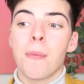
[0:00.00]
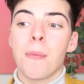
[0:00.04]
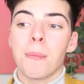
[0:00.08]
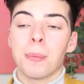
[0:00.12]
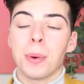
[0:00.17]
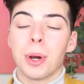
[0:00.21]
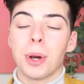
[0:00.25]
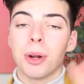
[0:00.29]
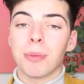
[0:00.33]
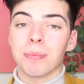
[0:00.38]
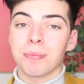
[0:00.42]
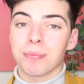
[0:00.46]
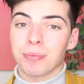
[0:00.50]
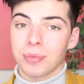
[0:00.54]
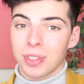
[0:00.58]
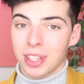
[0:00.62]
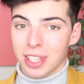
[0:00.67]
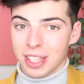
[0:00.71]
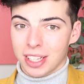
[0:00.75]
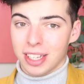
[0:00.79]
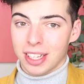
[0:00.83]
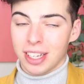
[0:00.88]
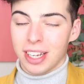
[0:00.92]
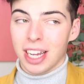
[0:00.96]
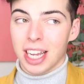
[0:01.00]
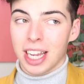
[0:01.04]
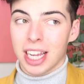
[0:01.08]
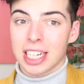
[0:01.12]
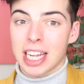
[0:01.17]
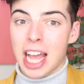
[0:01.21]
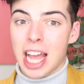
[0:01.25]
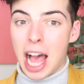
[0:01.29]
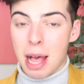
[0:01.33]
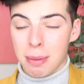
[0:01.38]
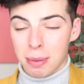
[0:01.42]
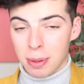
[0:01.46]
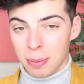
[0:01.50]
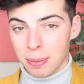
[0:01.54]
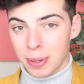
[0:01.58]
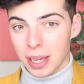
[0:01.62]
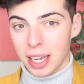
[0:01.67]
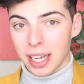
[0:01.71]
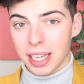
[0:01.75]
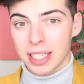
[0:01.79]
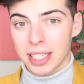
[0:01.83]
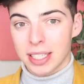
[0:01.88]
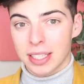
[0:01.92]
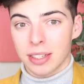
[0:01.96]
but I had Apple
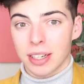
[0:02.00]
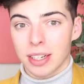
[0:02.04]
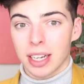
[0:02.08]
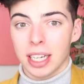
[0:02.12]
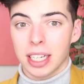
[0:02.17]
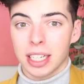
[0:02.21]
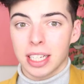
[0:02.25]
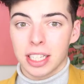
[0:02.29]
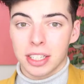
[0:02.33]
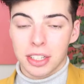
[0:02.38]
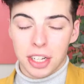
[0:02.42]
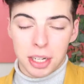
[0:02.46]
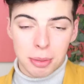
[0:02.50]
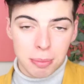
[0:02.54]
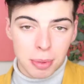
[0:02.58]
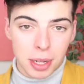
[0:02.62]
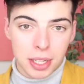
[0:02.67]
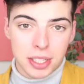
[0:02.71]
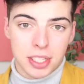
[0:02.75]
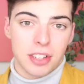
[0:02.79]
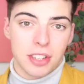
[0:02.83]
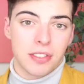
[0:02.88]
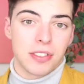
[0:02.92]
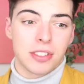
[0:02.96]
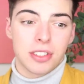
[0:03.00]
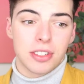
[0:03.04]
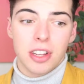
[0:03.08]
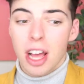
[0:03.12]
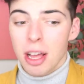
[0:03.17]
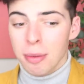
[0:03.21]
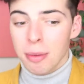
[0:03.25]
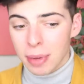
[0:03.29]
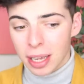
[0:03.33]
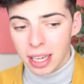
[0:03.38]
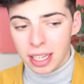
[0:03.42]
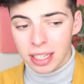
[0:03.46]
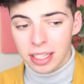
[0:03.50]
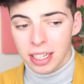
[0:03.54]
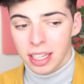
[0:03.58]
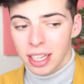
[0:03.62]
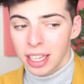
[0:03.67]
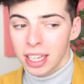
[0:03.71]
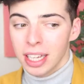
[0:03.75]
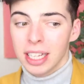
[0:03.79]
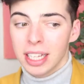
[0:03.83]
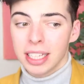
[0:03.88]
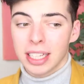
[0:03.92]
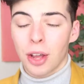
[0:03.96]
Pay, so like, you know, I bought stuff from Top Man
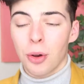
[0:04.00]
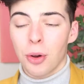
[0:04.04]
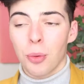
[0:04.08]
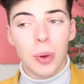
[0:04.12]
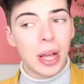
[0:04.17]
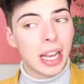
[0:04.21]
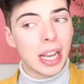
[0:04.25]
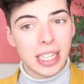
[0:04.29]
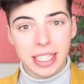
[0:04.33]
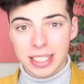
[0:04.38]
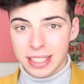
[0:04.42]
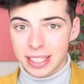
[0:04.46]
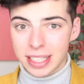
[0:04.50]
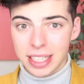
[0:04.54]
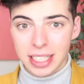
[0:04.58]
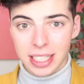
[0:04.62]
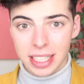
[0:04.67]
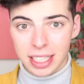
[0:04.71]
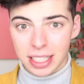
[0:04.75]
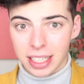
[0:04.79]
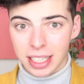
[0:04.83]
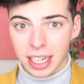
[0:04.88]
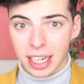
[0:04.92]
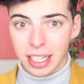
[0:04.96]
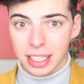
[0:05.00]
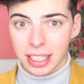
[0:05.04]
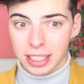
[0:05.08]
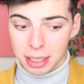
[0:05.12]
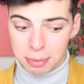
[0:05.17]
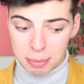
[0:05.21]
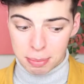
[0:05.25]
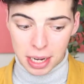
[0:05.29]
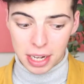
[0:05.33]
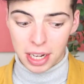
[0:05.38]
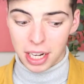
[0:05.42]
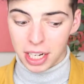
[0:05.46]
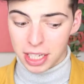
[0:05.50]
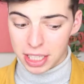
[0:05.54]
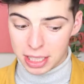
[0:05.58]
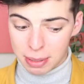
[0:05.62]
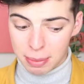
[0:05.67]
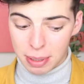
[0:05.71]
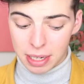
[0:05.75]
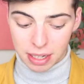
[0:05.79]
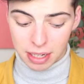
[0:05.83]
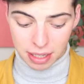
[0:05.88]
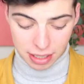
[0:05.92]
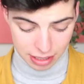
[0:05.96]
that well exceeded like the amount I'd
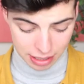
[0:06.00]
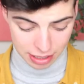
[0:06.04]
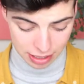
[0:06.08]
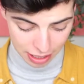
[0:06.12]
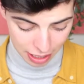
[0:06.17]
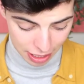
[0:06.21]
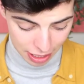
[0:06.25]
spent on